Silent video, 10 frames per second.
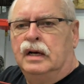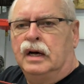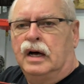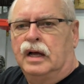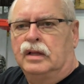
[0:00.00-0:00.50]

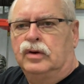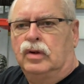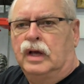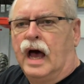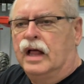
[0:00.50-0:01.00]

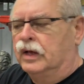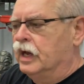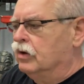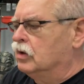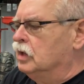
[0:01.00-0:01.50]
The
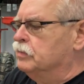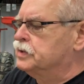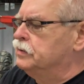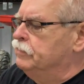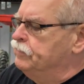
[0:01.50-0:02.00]
alligator
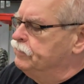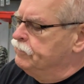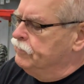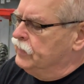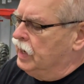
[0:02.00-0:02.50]
clips,
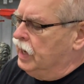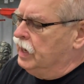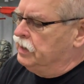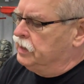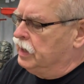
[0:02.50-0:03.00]

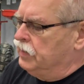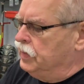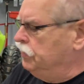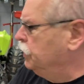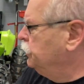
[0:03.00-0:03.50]
and
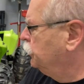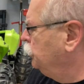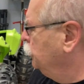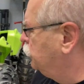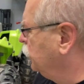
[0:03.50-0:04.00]
then you can just
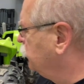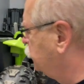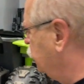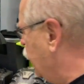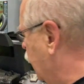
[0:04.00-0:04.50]
use
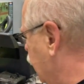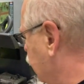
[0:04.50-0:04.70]
this and